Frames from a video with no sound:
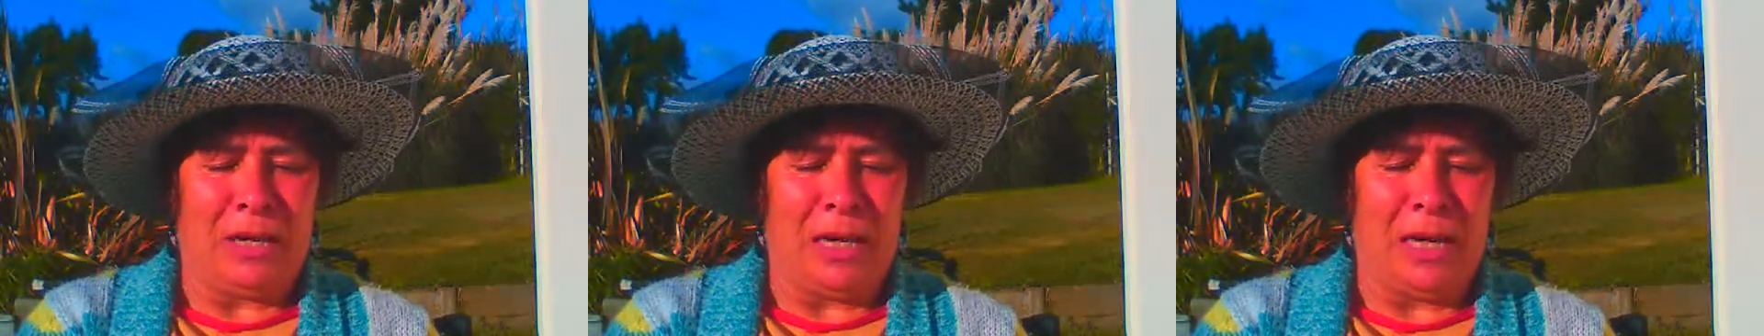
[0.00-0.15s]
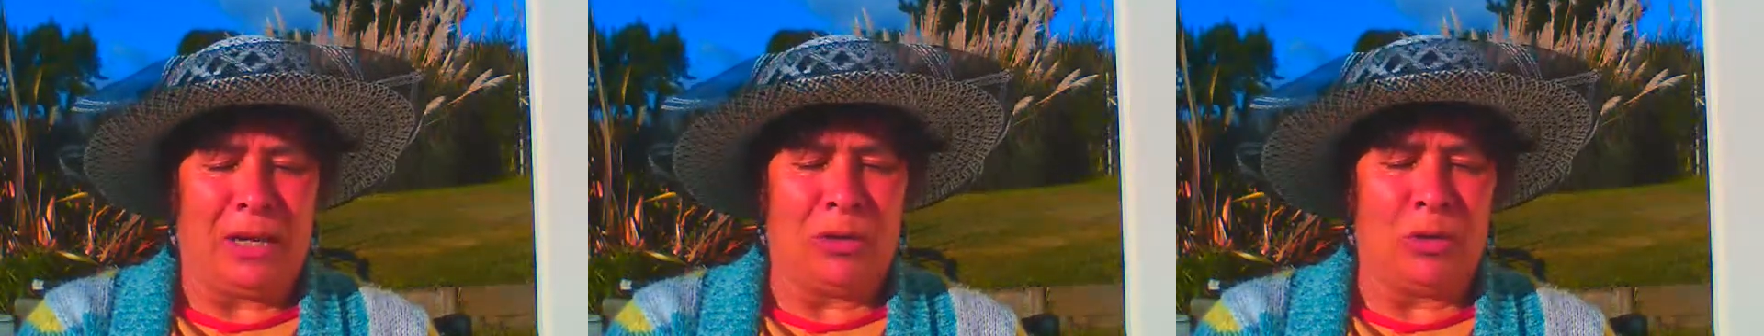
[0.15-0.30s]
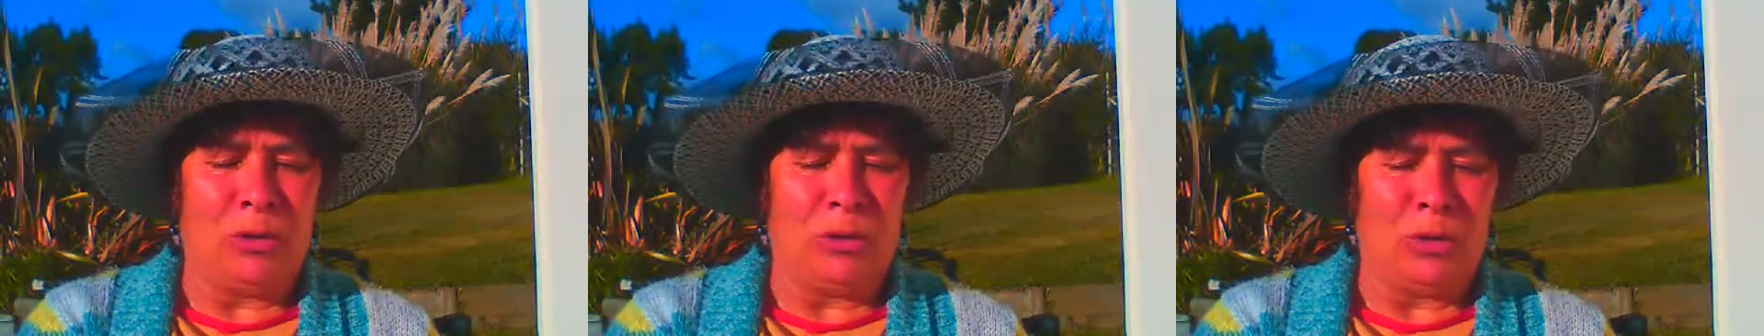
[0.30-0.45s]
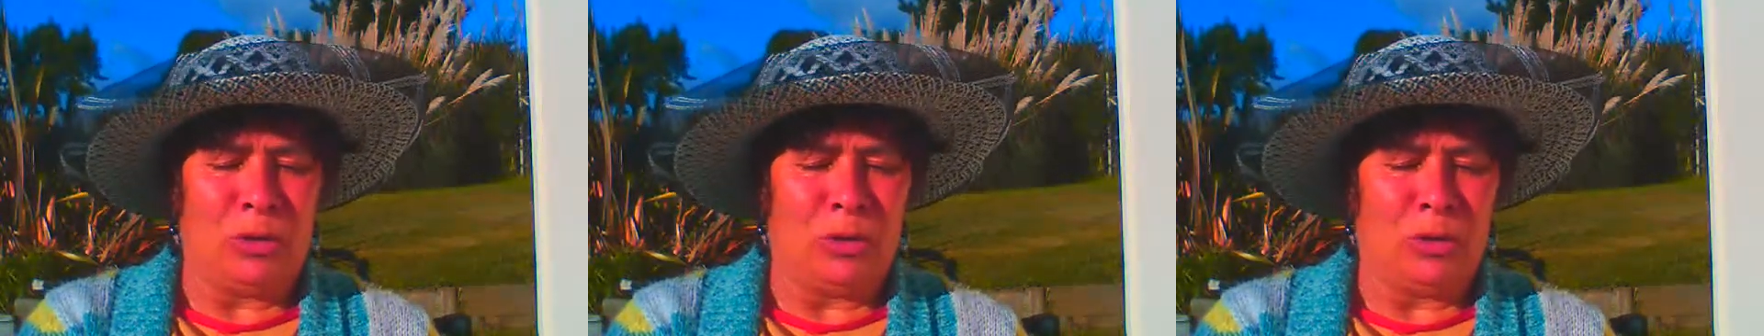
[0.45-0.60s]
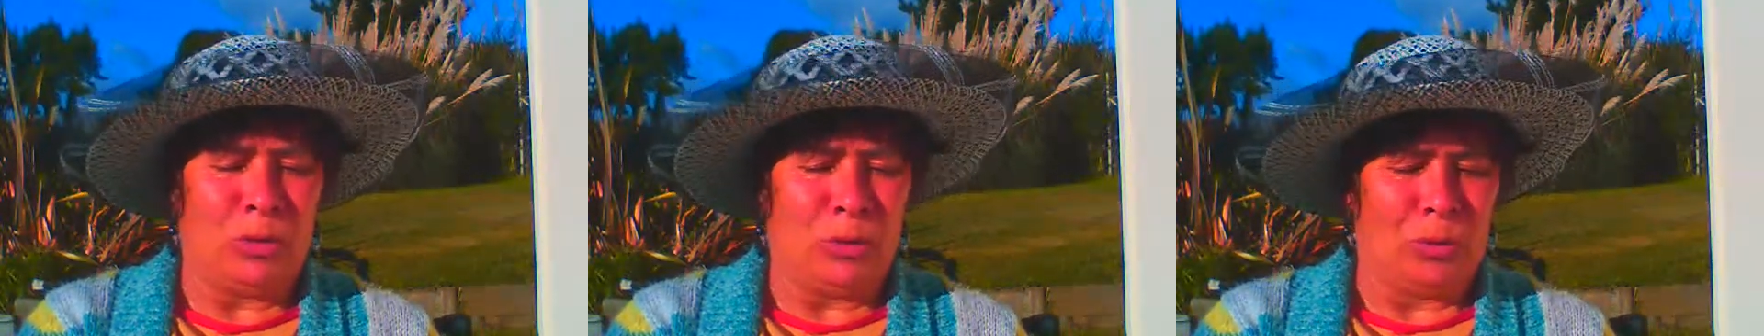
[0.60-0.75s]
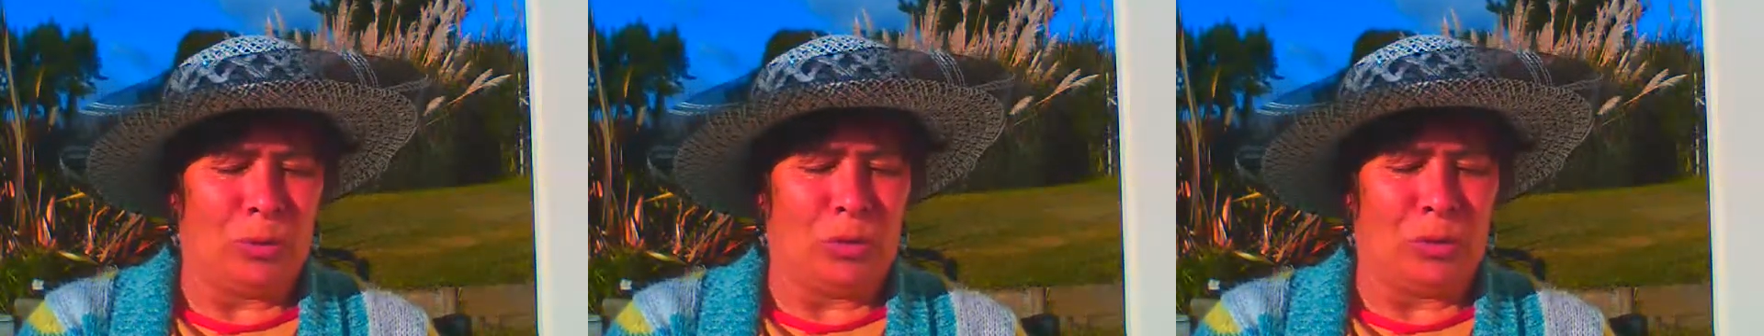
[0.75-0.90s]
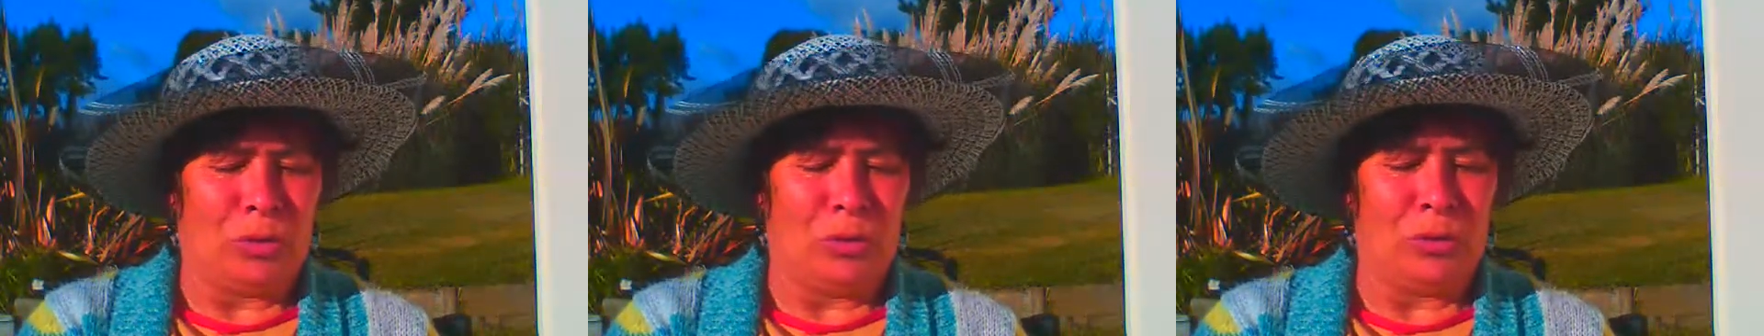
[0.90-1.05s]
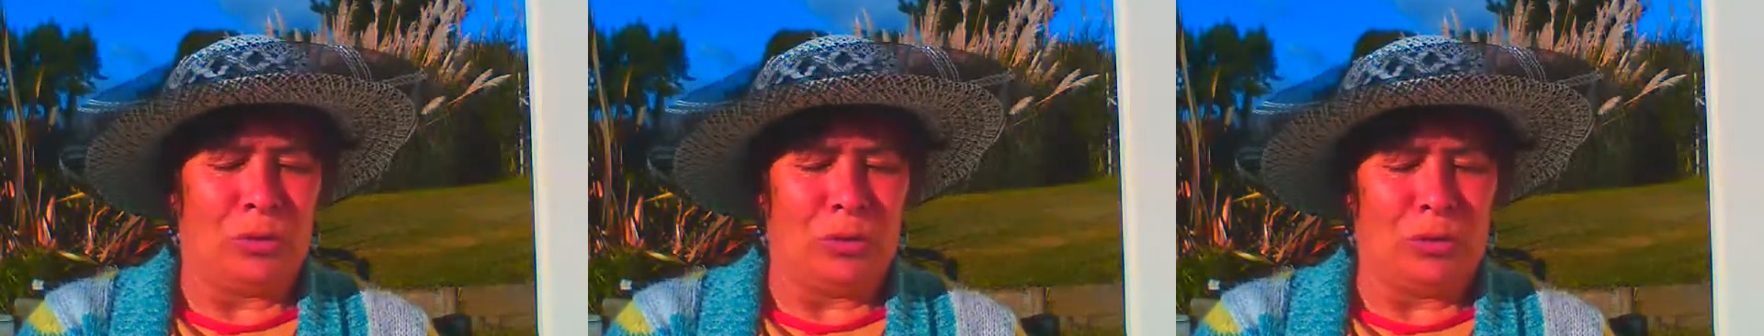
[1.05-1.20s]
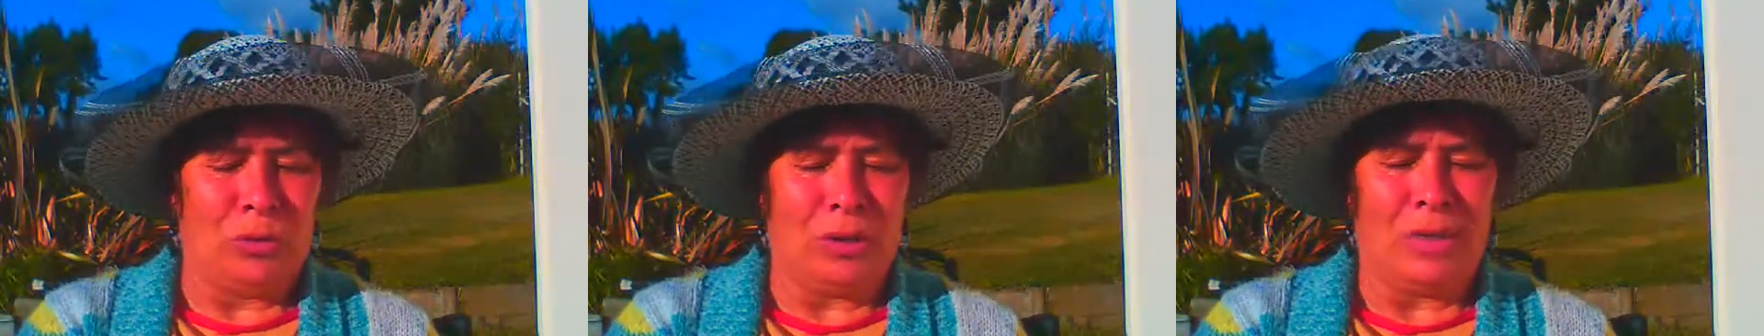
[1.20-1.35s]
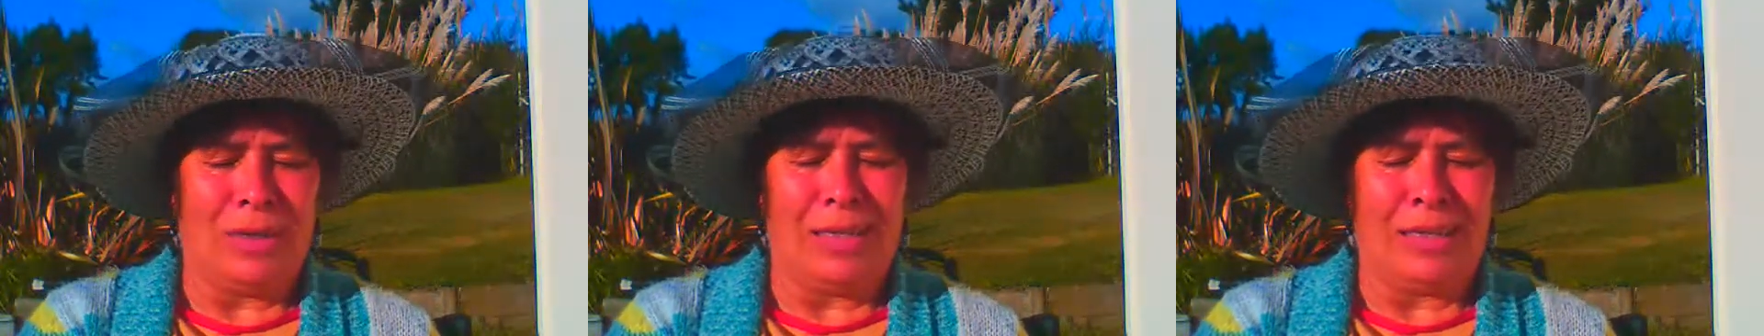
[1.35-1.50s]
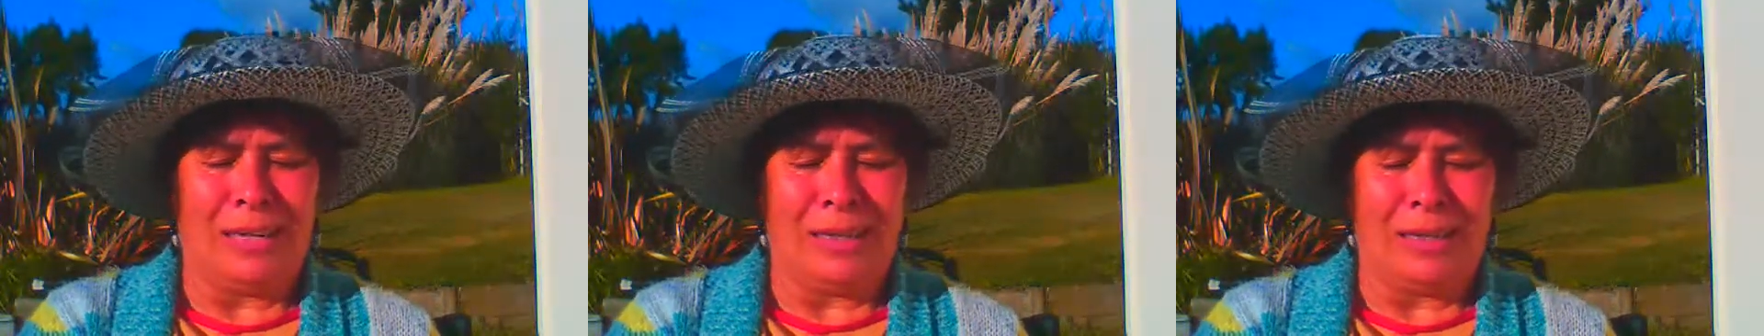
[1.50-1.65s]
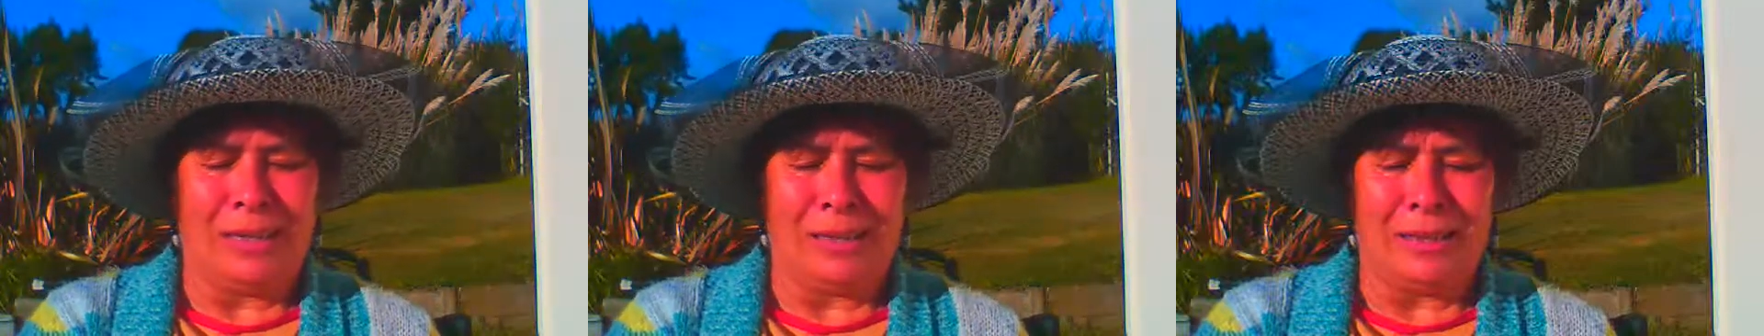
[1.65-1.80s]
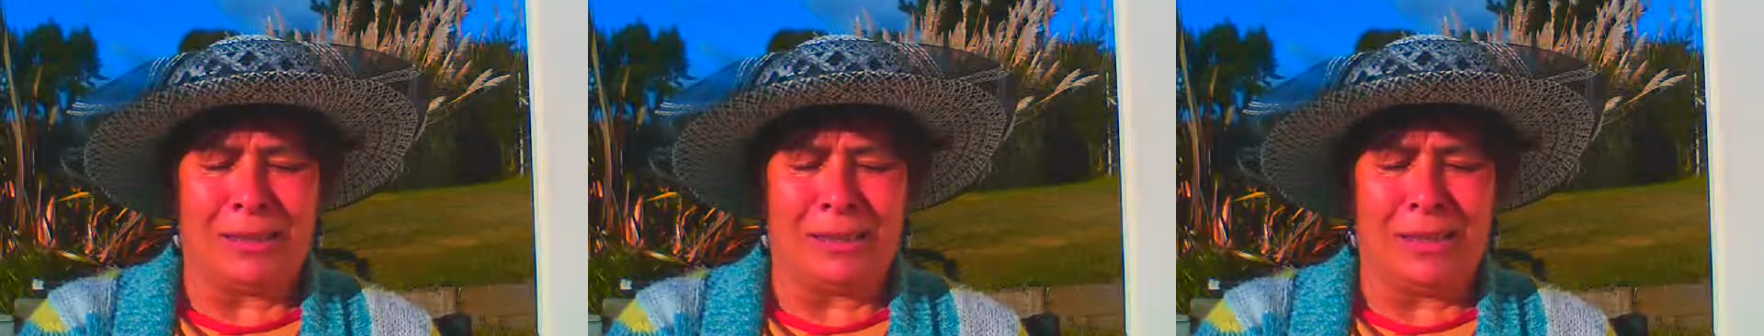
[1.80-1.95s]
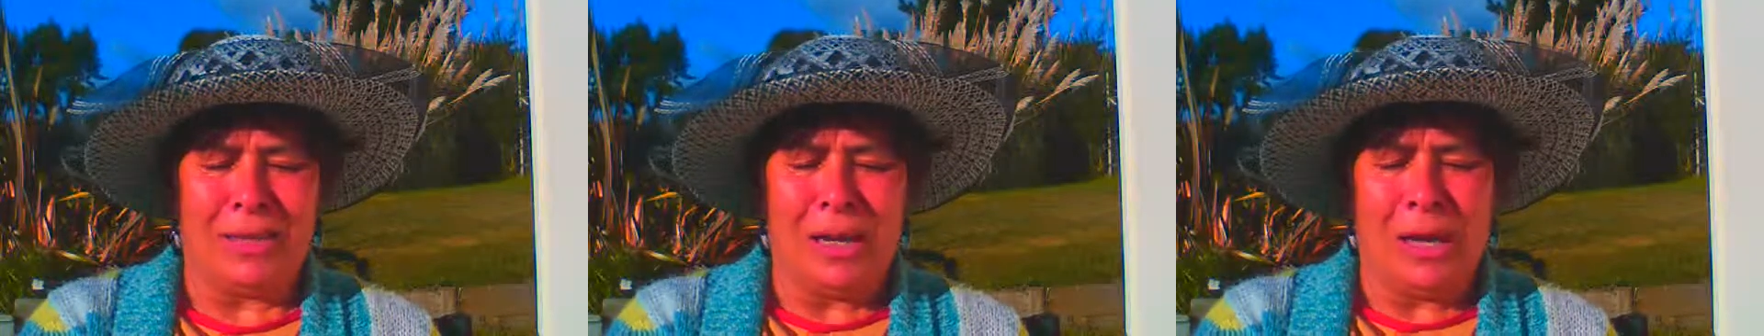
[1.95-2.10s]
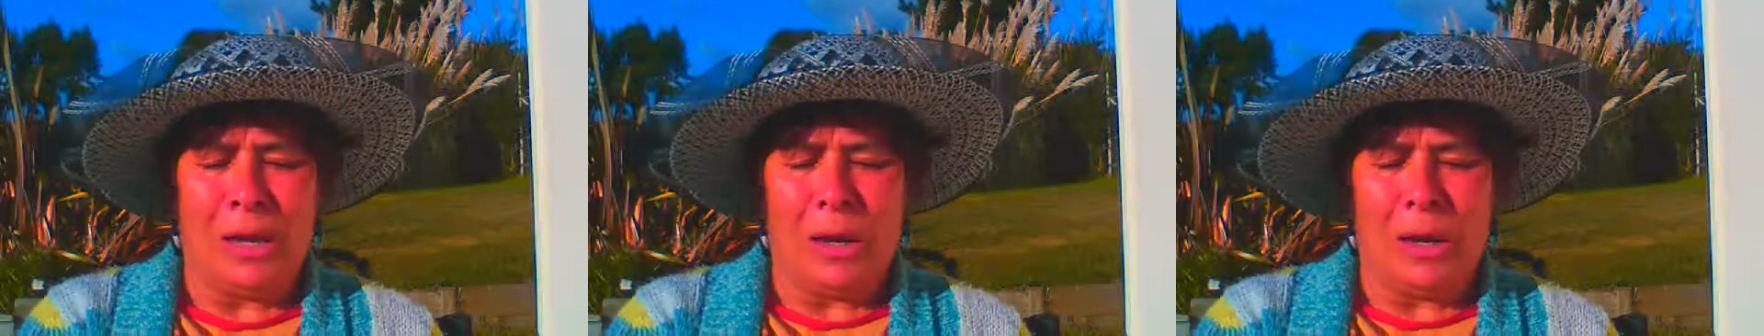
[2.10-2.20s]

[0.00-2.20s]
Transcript: "Are you sure, sir?" he asked.